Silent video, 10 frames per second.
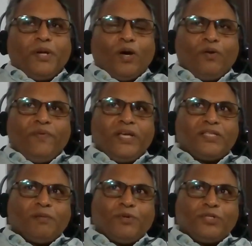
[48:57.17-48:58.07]
about, I mean,
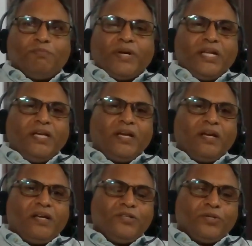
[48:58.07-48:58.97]
always about
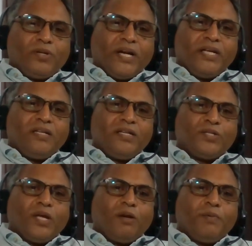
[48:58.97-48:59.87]
money, Joe, right?
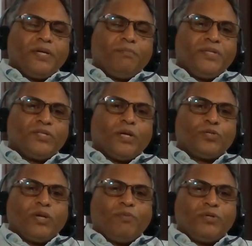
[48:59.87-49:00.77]
It's
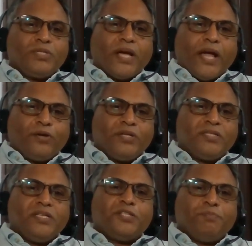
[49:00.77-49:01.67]
also about
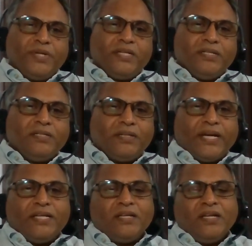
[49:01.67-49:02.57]
accuracy, speed,
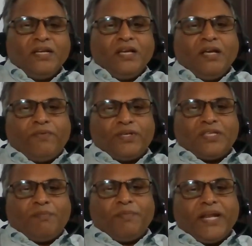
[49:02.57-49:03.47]
right?
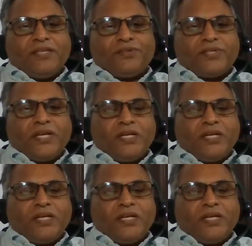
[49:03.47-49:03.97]
For example, I mean,